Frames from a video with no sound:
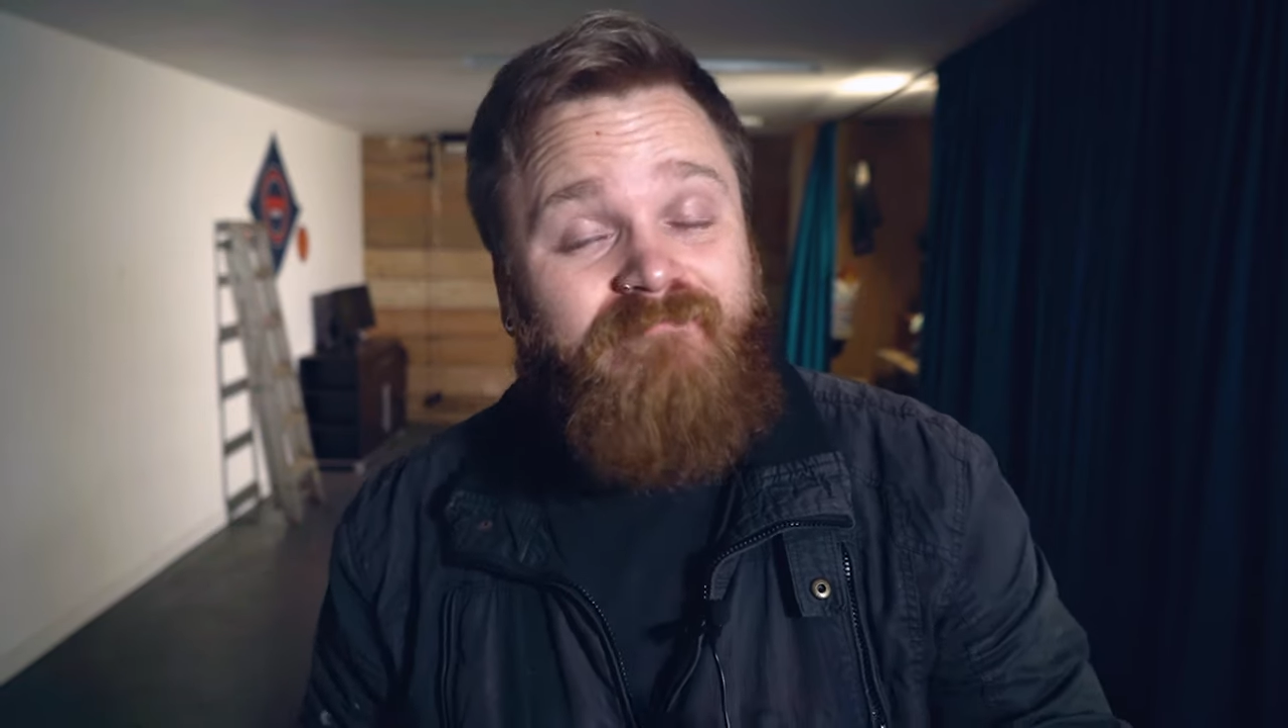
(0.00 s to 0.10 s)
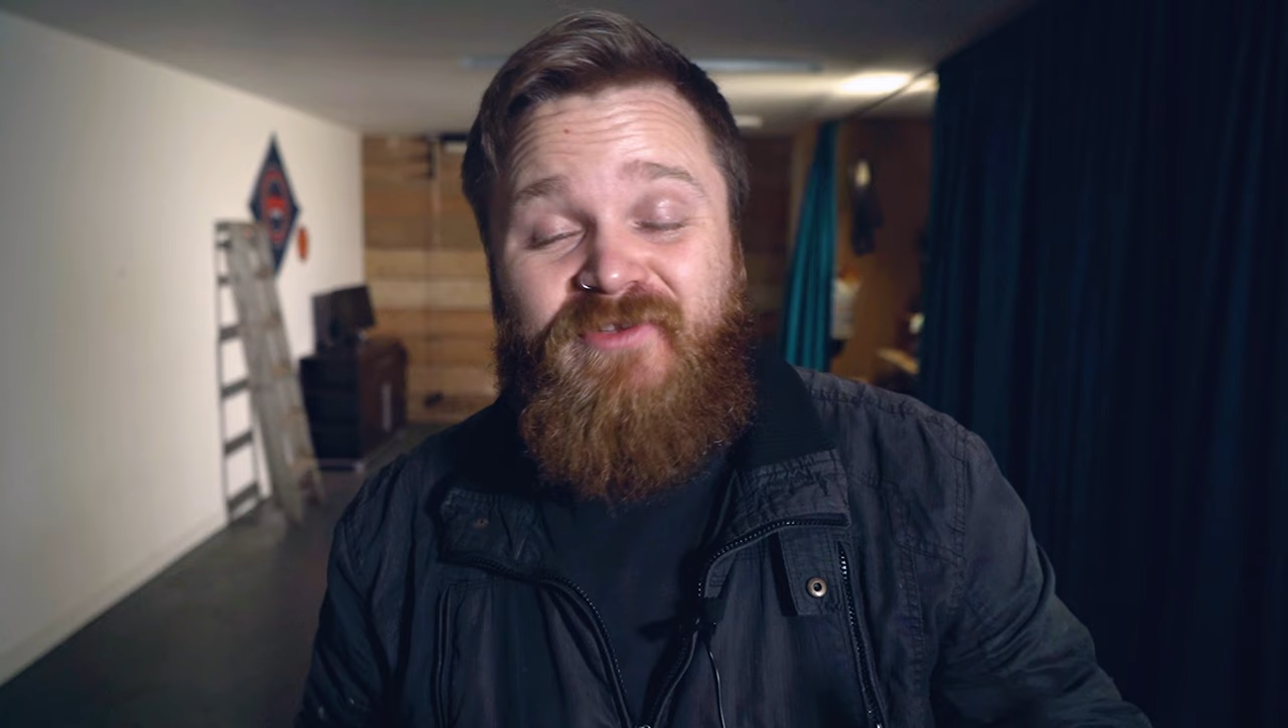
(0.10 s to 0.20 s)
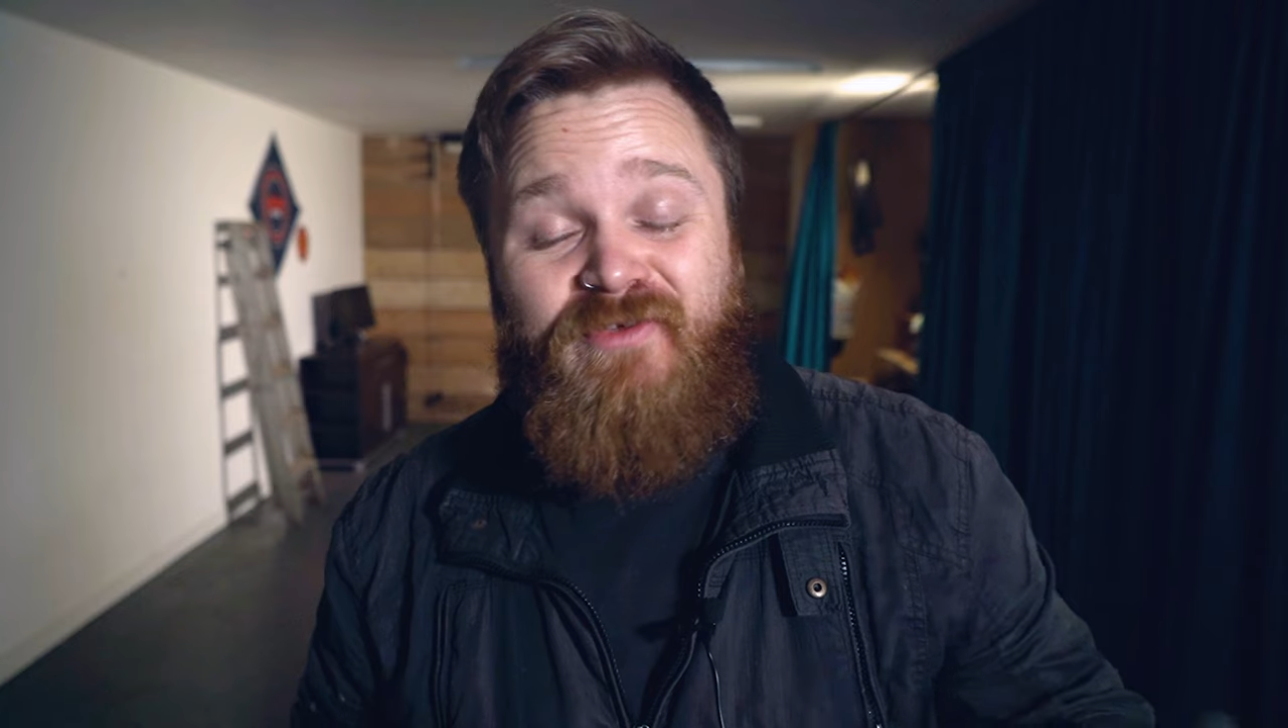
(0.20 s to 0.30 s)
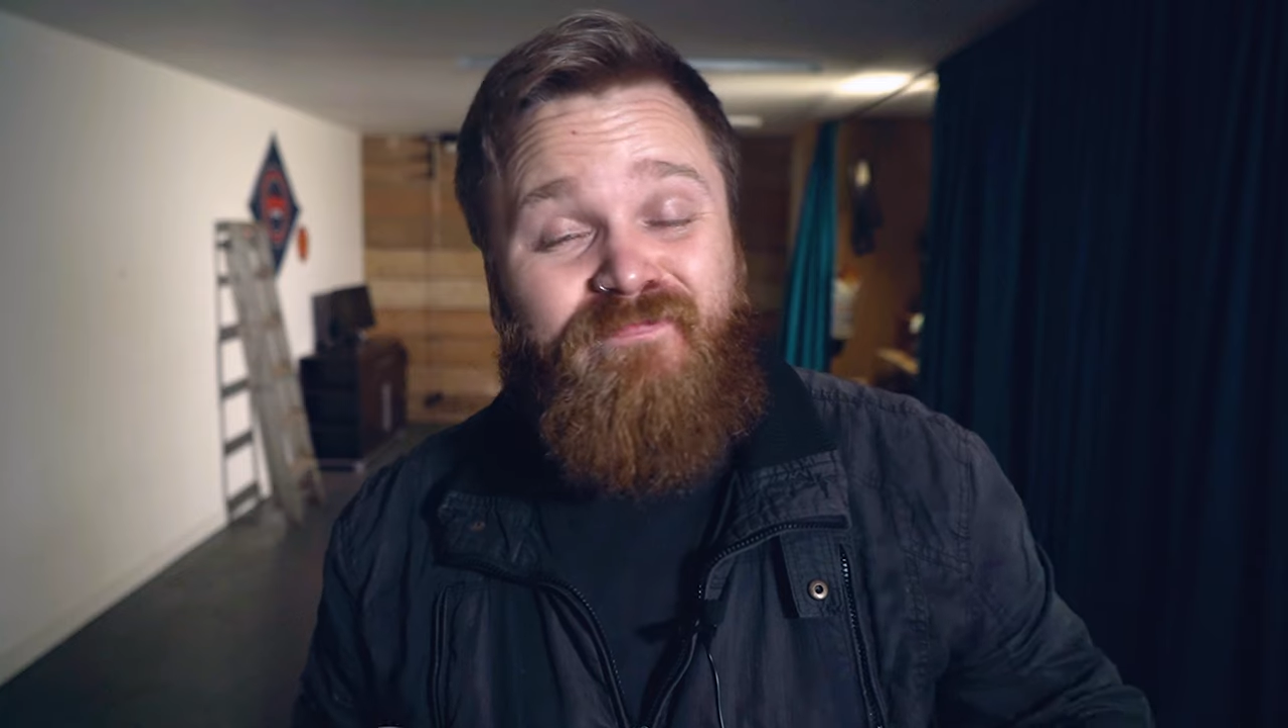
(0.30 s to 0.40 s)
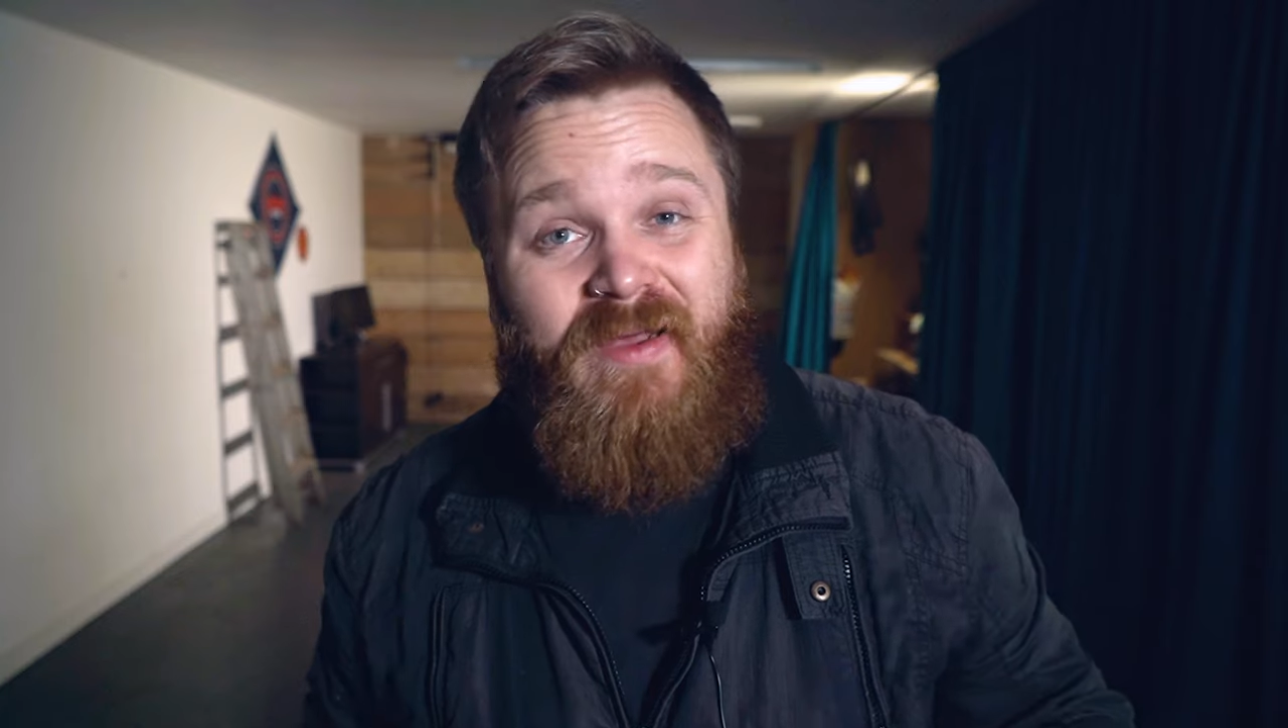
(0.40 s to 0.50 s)

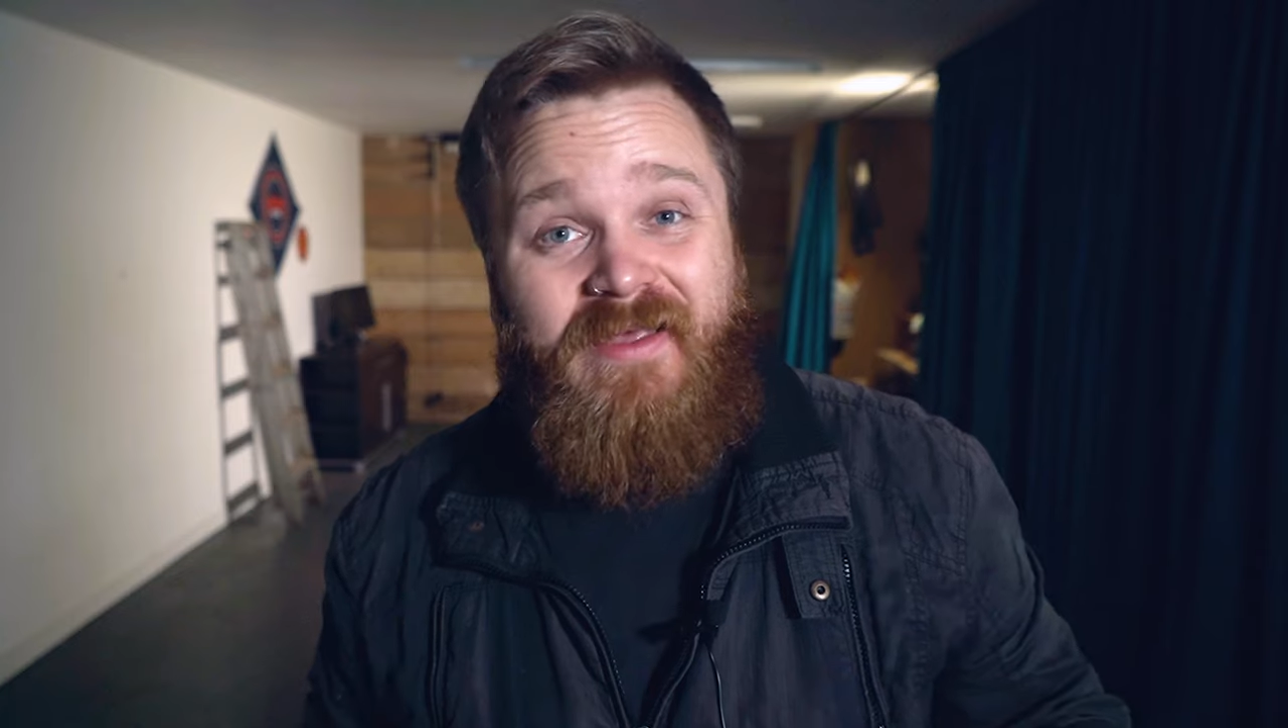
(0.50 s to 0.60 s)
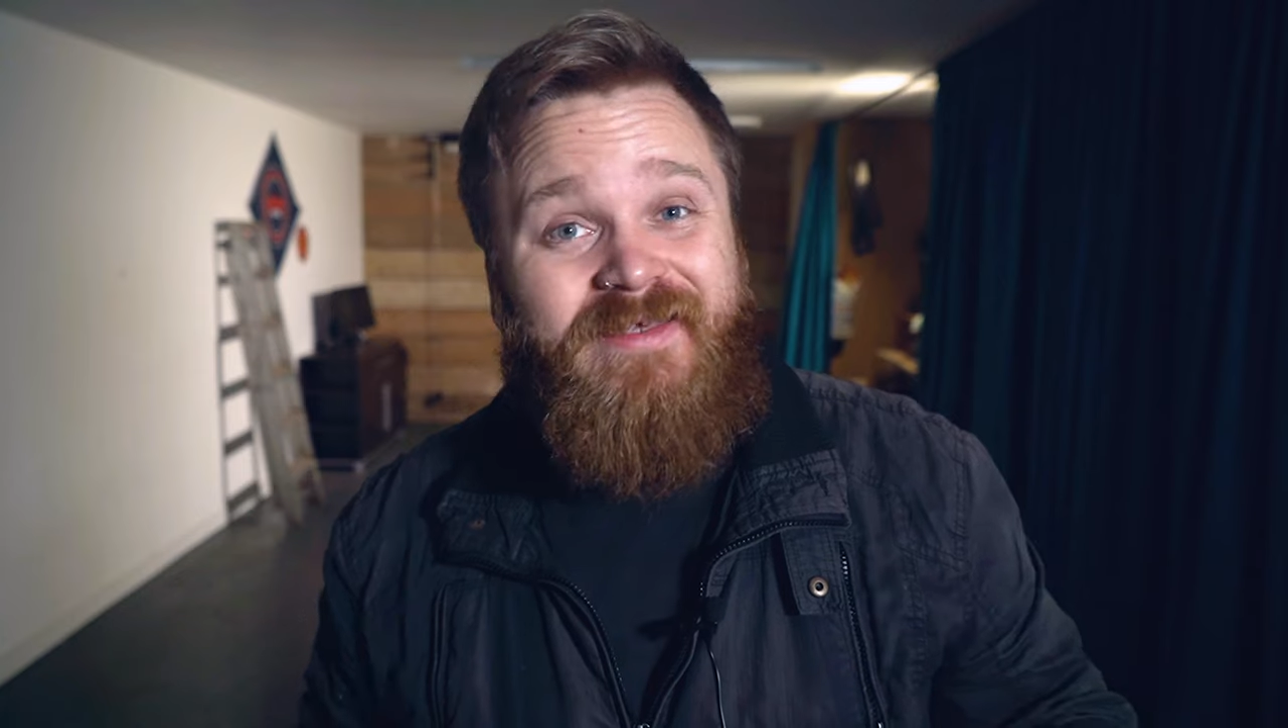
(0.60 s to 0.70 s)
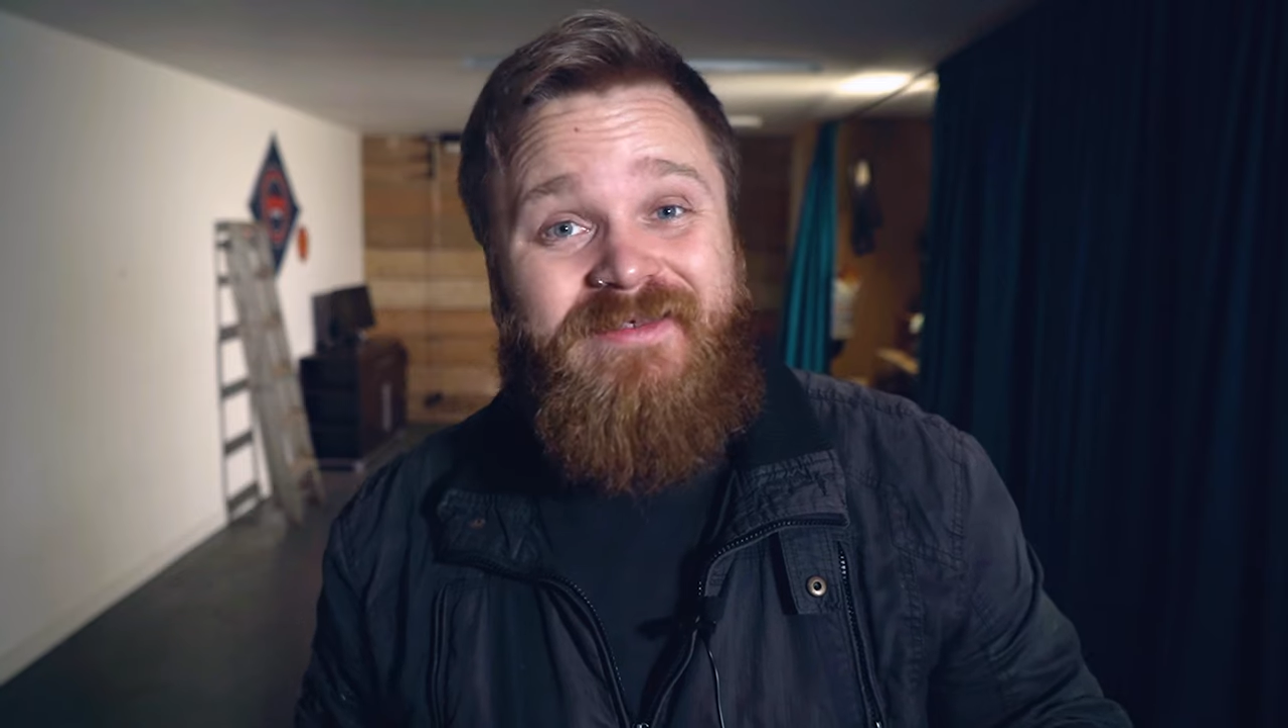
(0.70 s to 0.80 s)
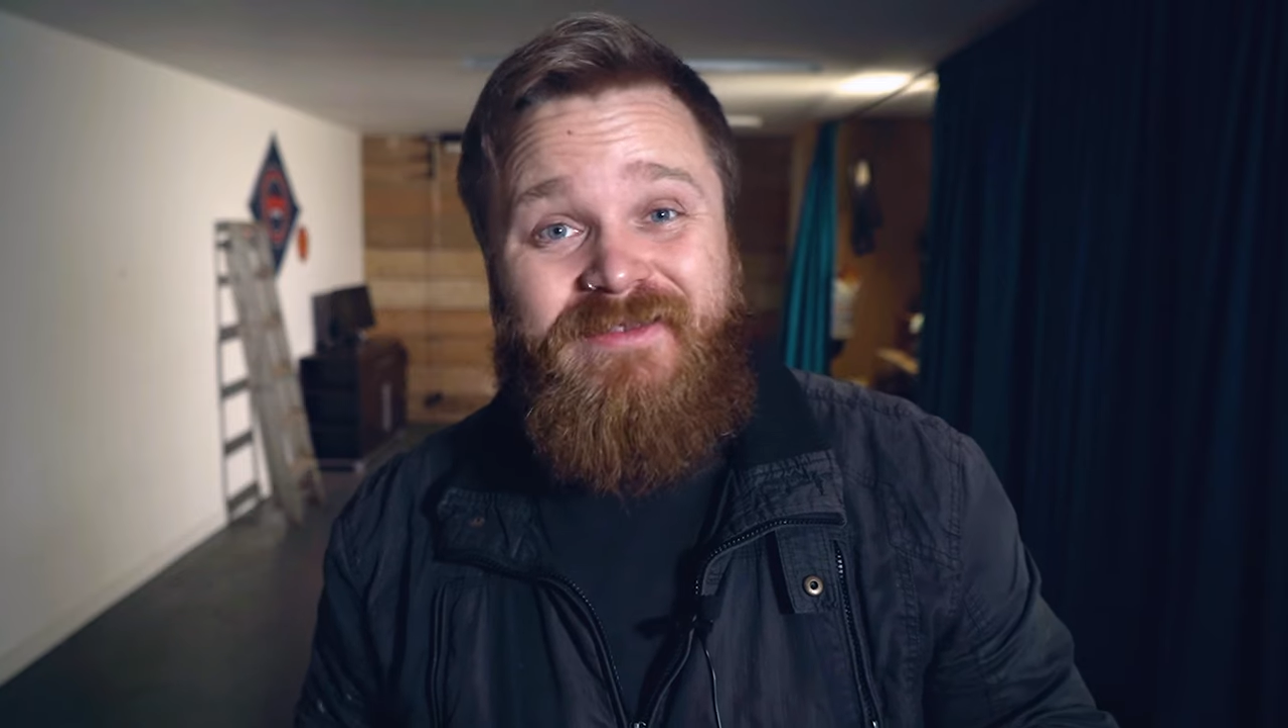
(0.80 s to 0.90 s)
your bike is